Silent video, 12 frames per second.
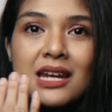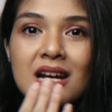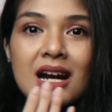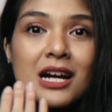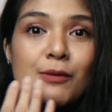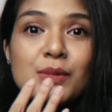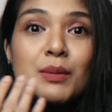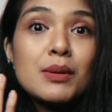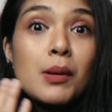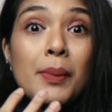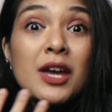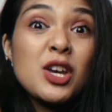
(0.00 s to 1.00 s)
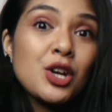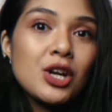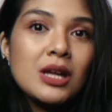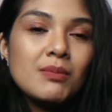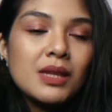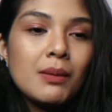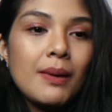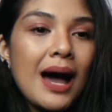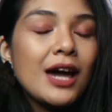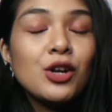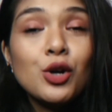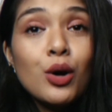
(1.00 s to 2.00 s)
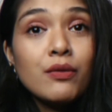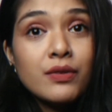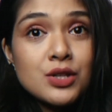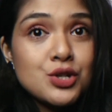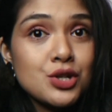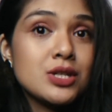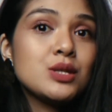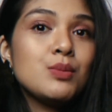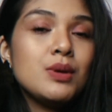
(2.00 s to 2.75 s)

nararamdaman mo pa yung cream, diba? I don't know if it's just